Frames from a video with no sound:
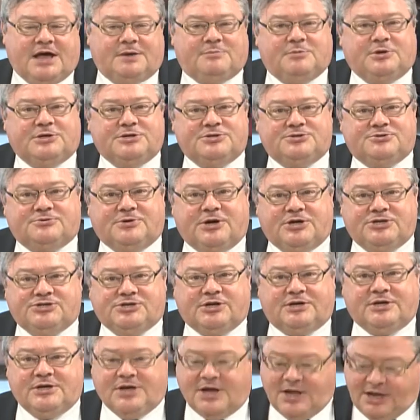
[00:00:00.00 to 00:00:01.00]

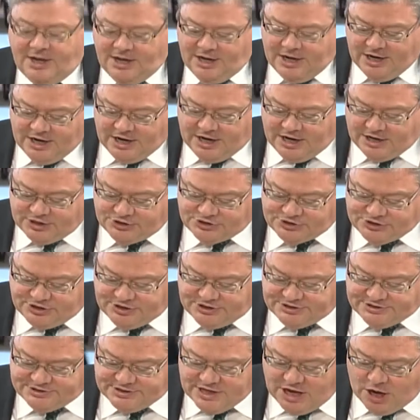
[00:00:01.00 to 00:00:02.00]
administration, and
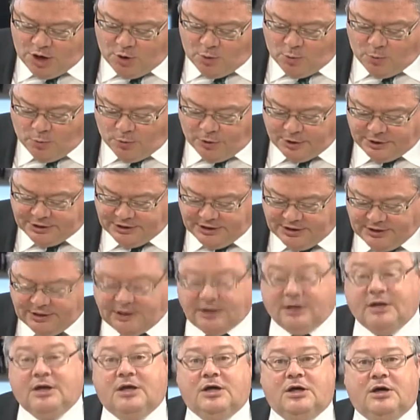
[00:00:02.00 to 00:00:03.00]
she's now
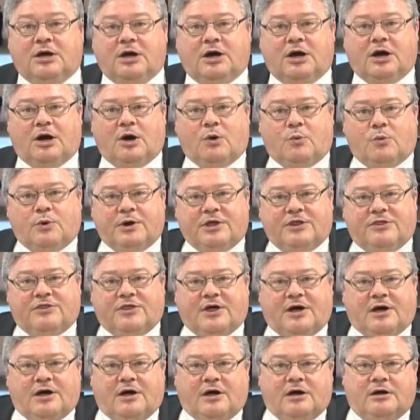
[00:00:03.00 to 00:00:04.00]
working with
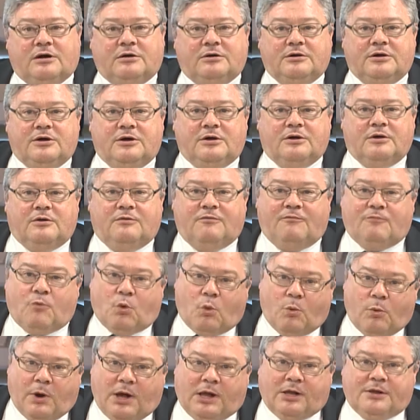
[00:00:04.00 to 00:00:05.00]
a
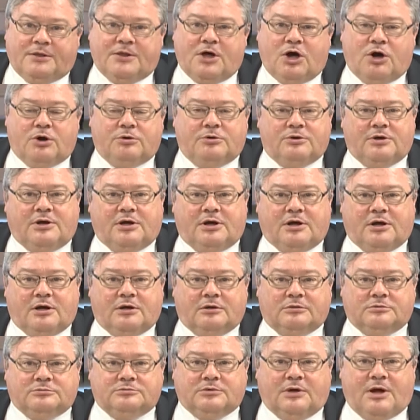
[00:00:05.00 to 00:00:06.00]

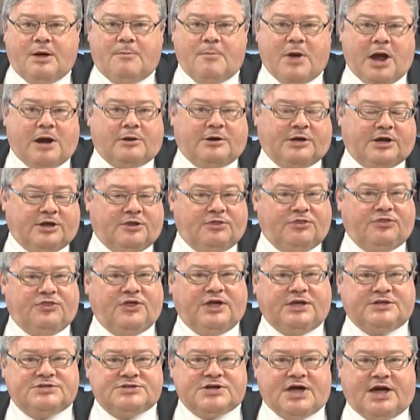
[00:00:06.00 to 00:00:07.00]
well-known American
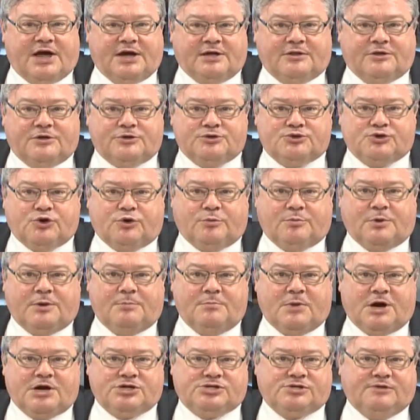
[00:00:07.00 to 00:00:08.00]
think tank, the German
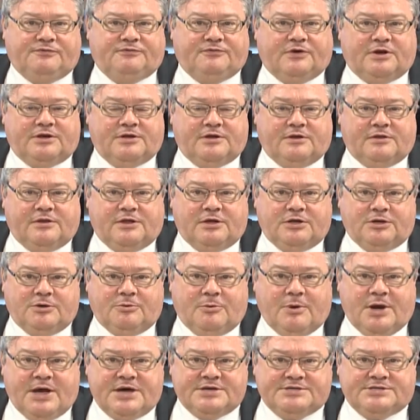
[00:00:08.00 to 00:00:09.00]
Marshall Fund of the
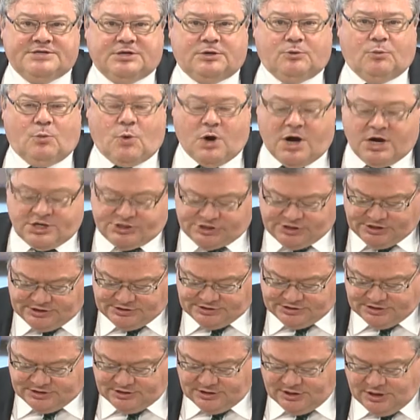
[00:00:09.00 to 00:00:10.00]
US in
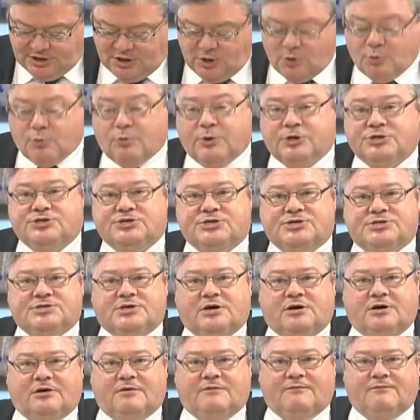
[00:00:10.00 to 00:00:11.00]
Washington, which is
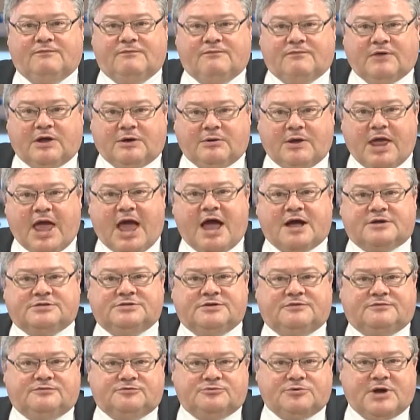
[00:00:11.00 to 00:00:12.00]
a very
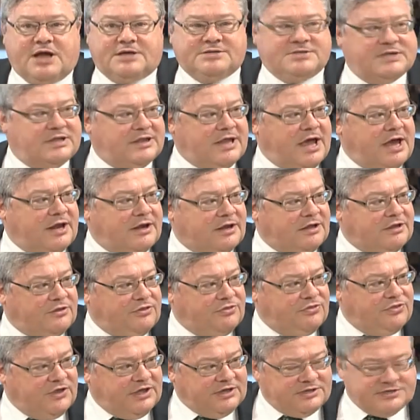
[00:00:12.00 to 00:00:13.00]
active transatlantic
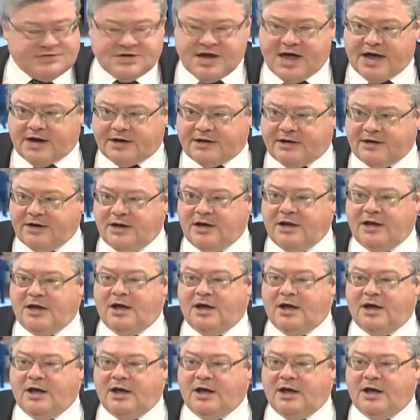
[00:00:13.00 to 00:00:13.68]
think tank.